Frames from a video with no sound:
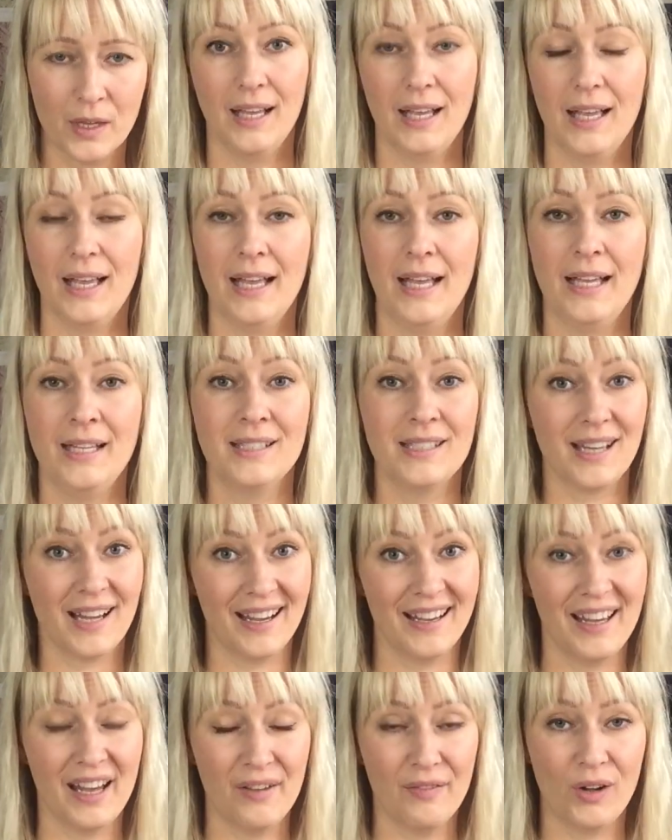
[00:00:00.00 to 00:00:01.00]
And
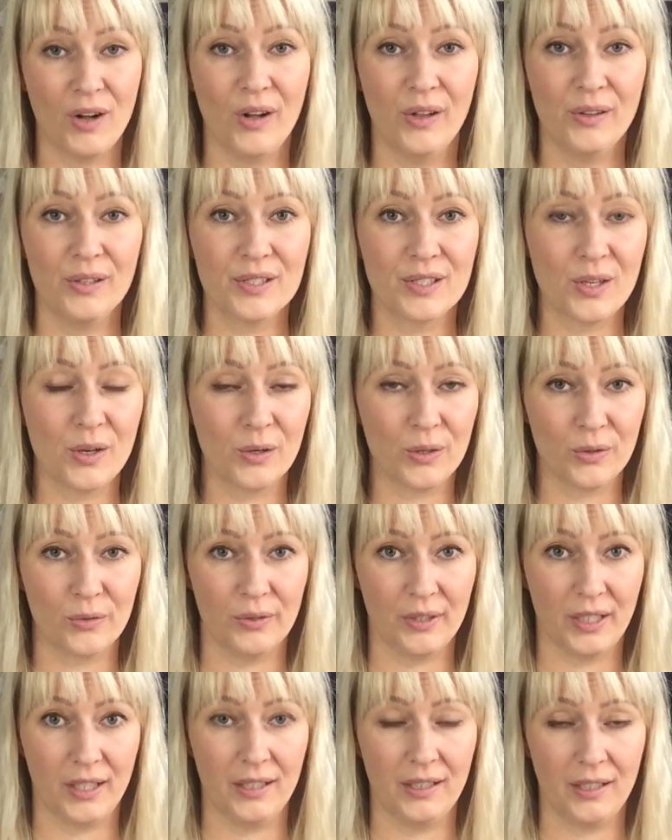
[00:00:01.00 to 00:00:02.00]
I have also
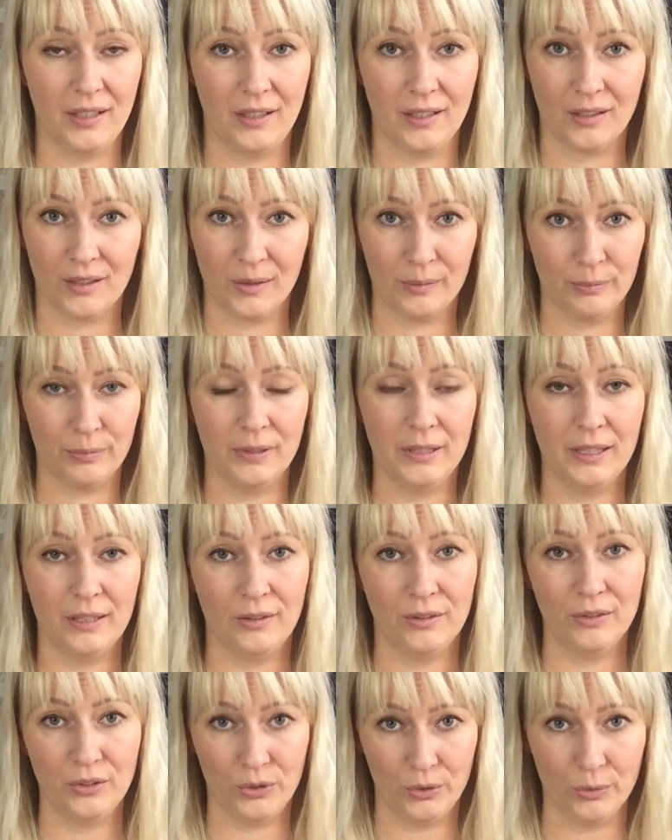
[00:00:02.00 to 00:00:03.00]
created a complete
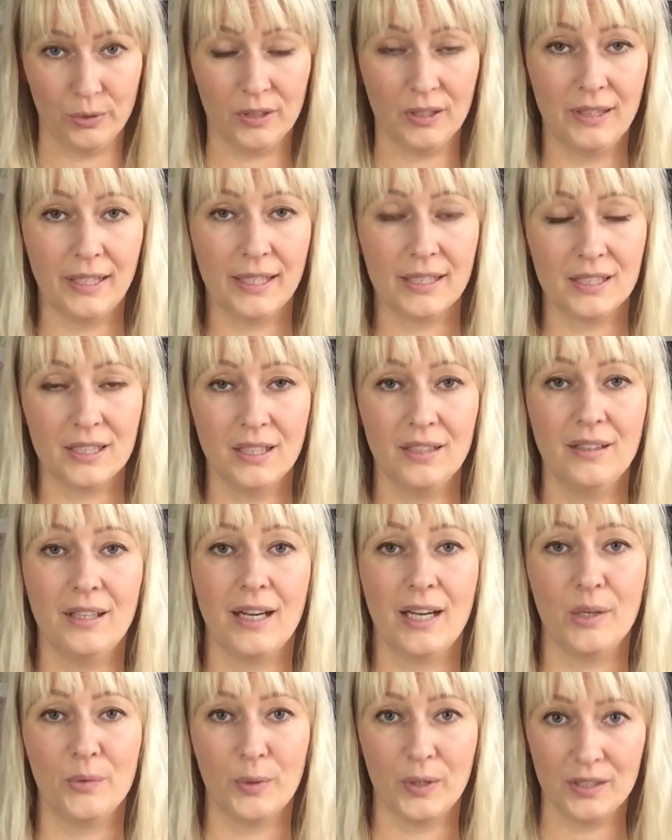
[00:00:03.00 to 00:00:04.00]
new collection that
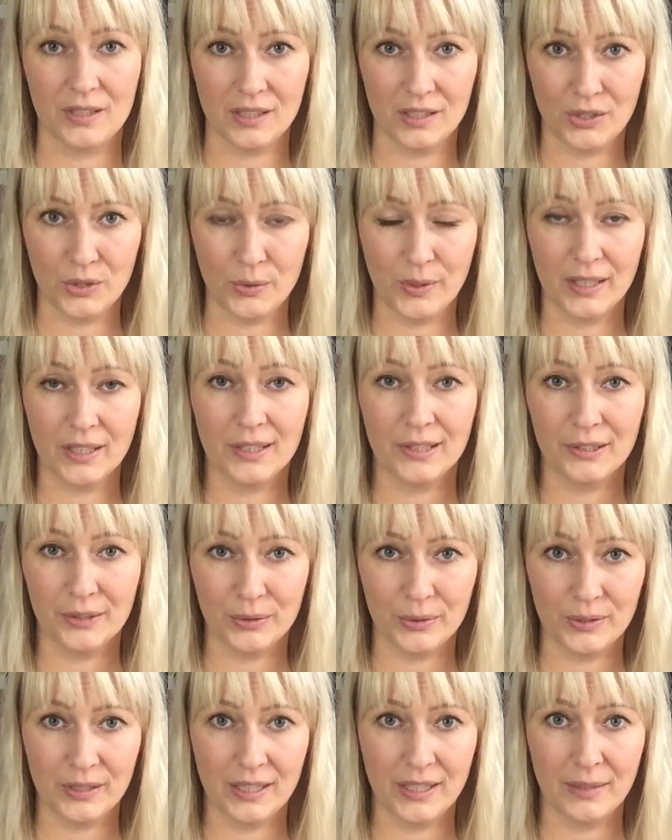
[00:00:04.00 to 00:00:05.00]
I wanted to
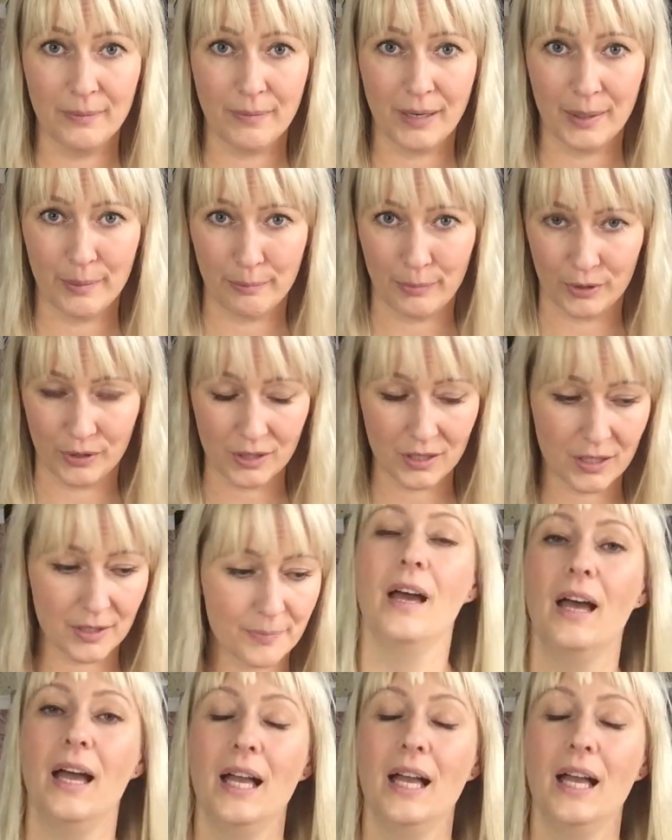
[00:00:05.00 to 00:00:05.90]
include in my book.